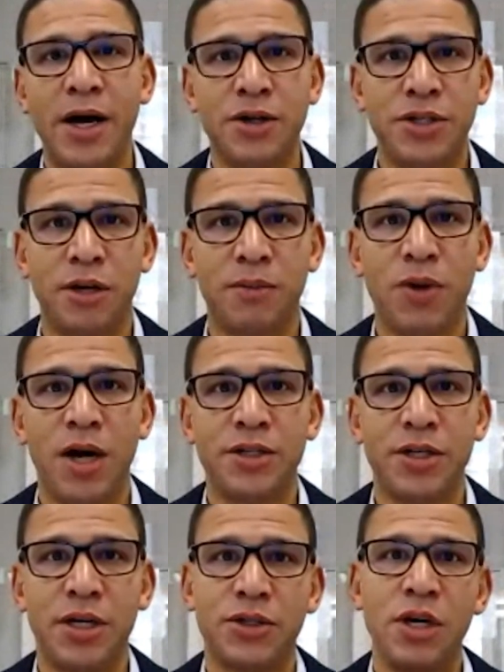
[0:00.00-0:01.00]
or sell
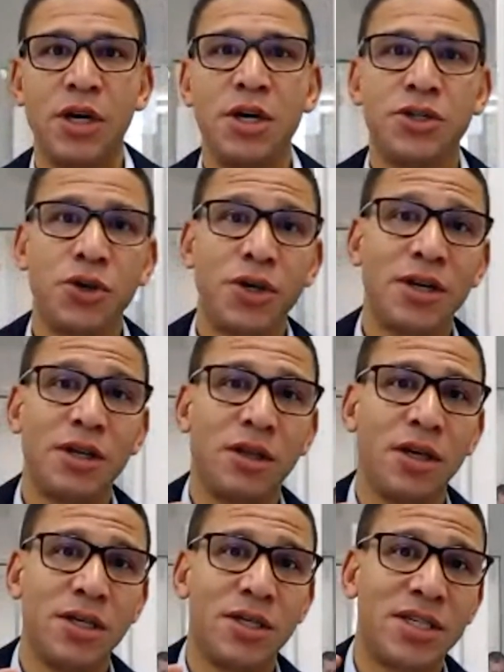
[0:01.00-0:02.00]
process. So
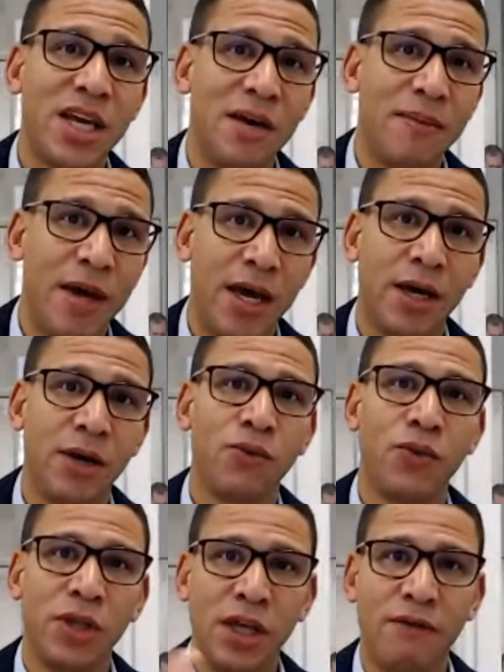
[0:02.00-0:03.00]
the CMA
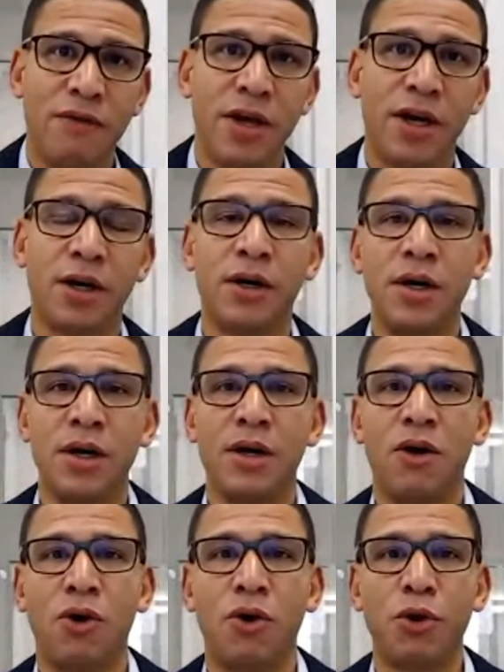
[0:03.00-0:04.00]
would live there.
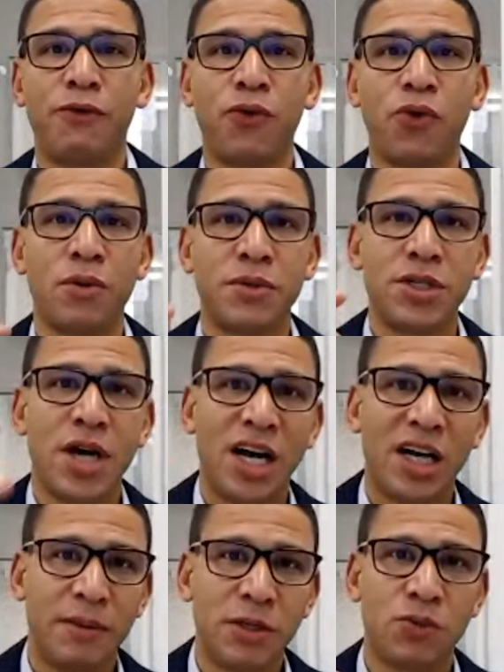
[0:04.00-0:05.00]
All the forms and
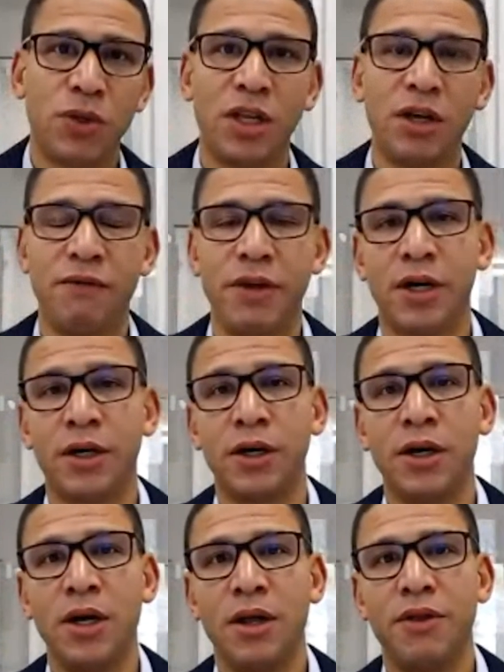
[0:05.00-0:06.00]
documents would live there.
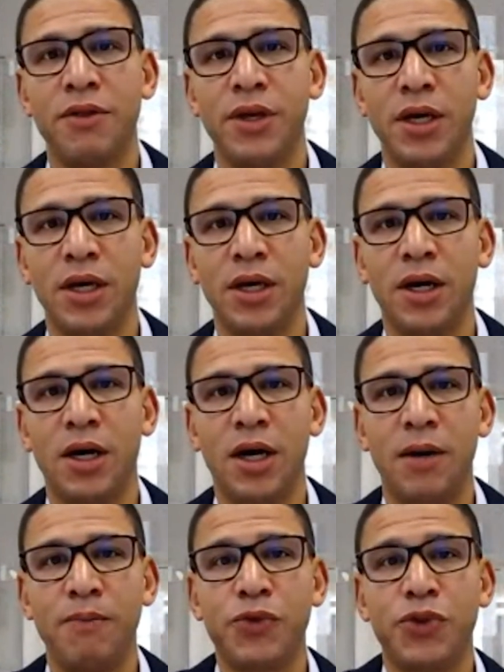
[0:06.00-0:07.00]
The
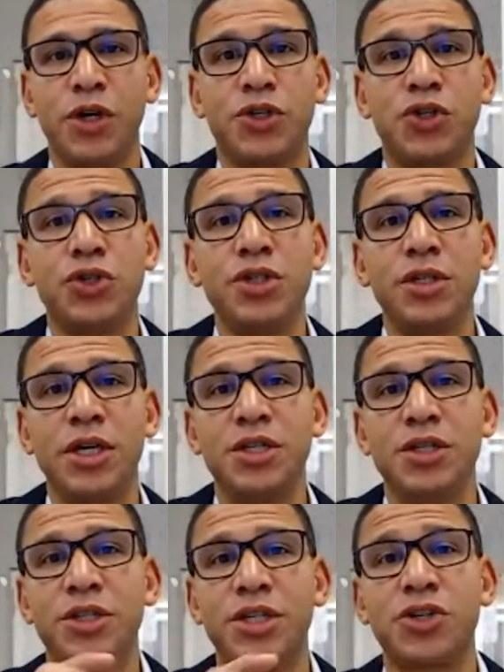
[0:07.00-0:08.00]

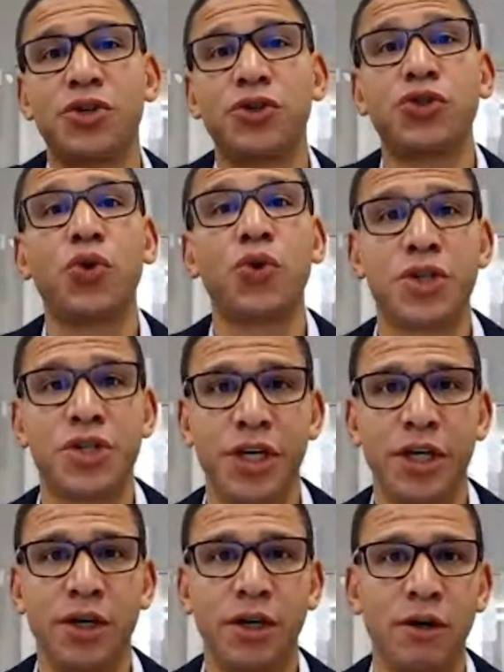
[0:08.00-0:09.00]
digital tour
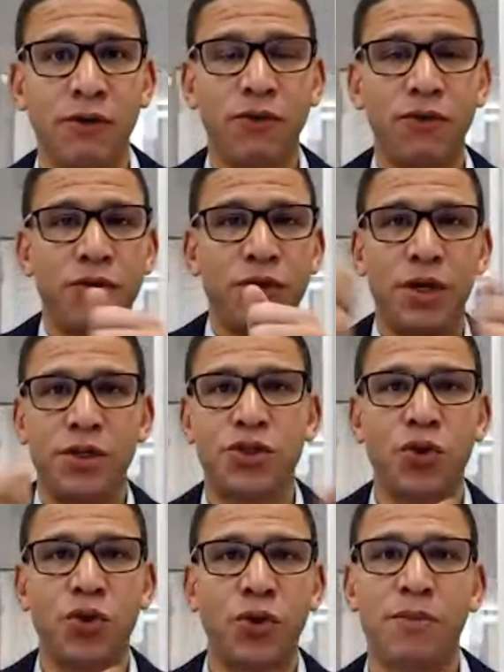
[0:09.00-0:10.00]
sheet of the
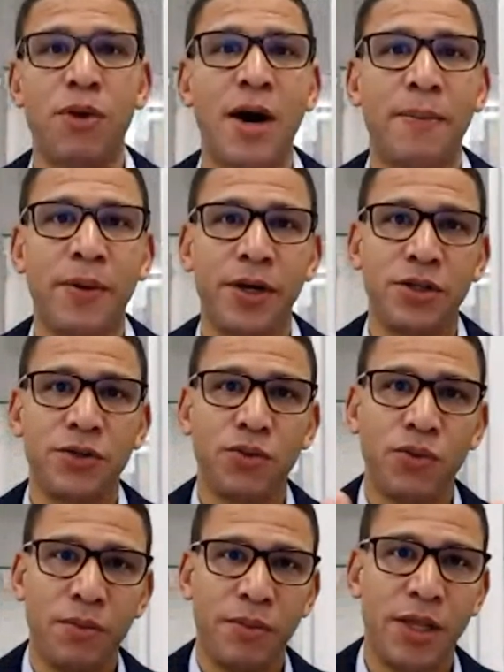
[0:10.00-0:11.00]
touring the properties
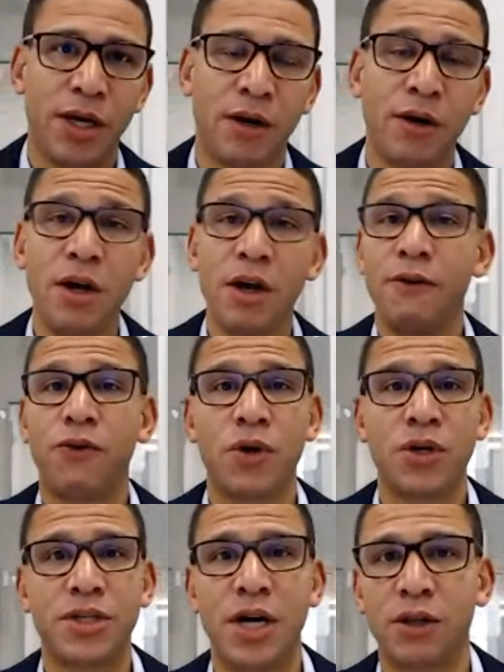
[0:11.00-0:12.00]
would be there. For
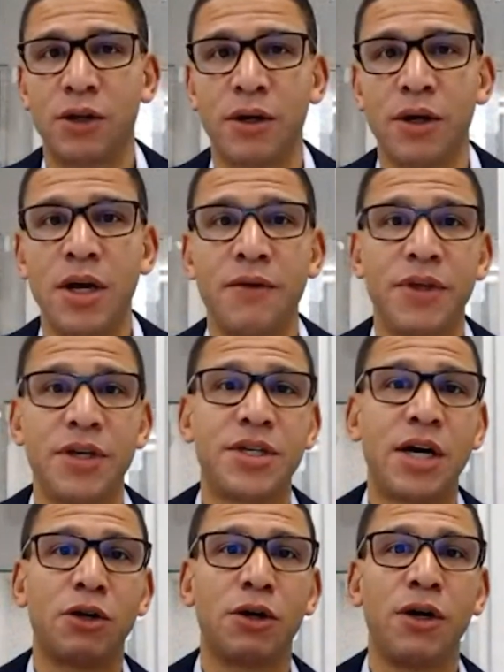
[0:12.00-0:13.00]
a seller,
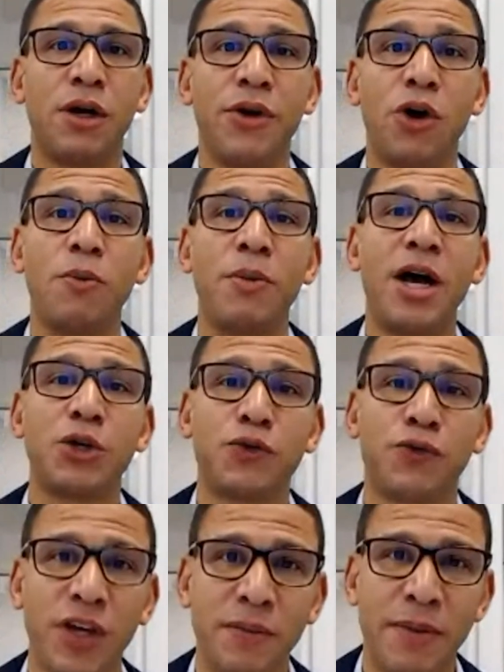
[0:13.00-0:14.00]
the open house
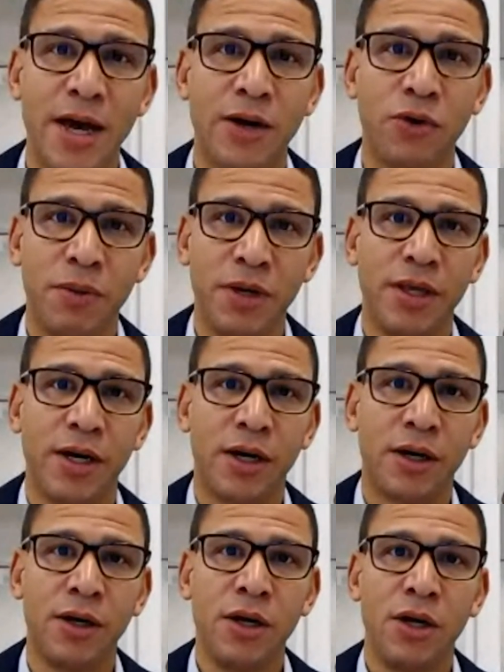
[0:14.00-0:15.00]
feedback would be
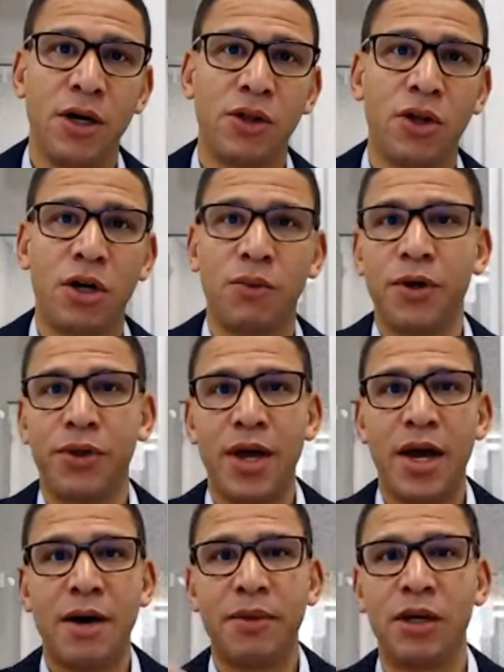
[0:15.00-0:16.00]
there, along with
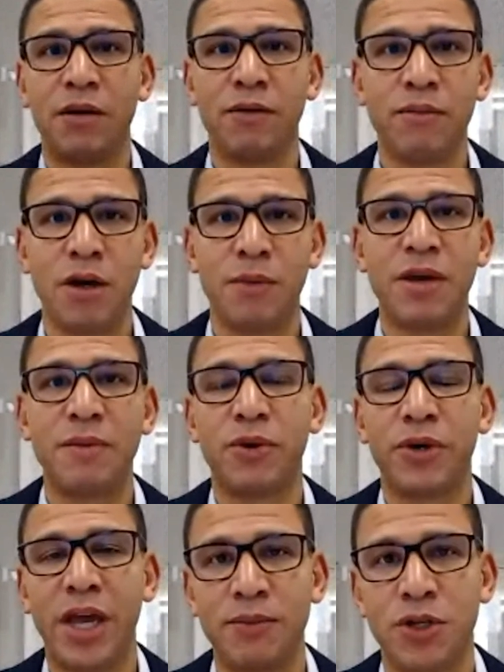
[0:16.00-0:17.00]
how many people
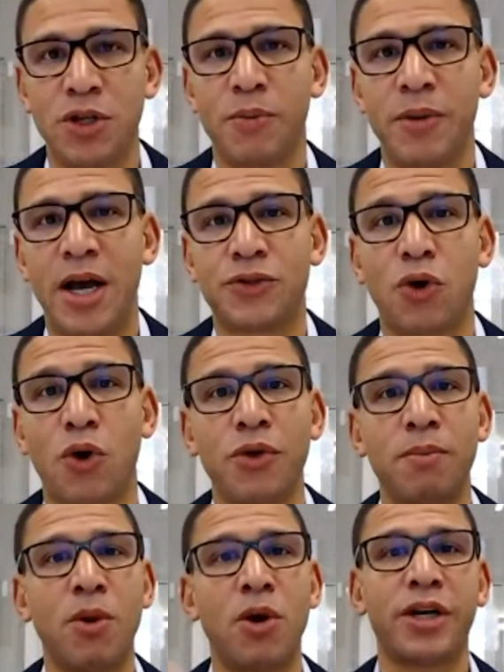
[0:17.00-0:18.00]
came to the open house. All the
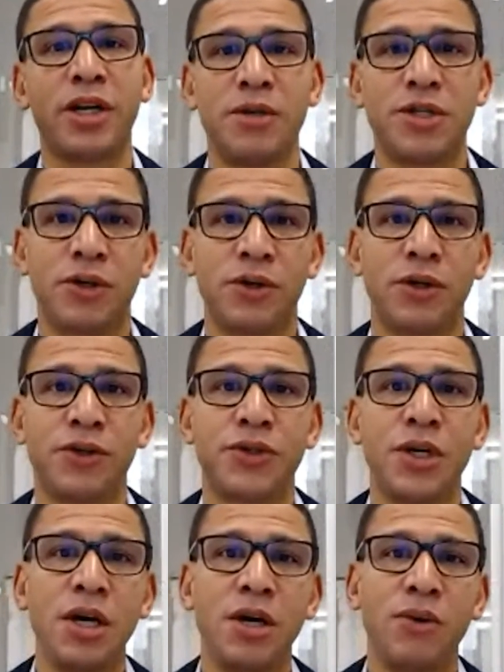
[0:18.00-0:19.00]
marketing materials
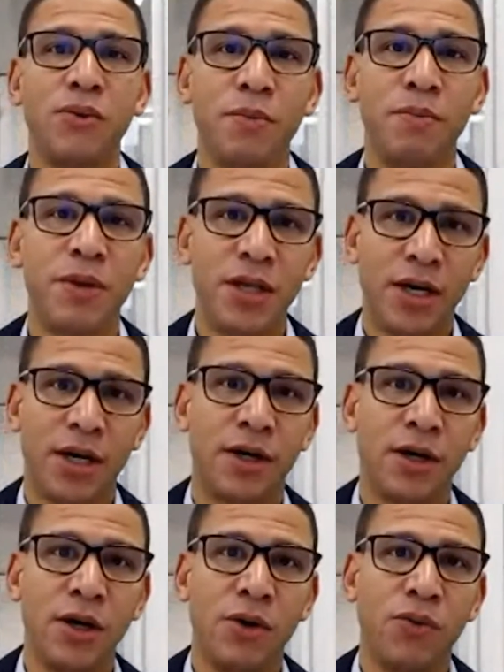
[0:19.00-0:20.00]
would be
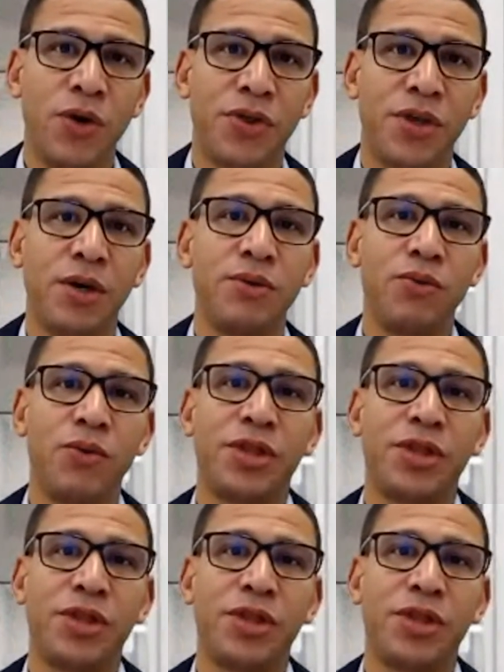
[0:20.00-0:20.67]
there with the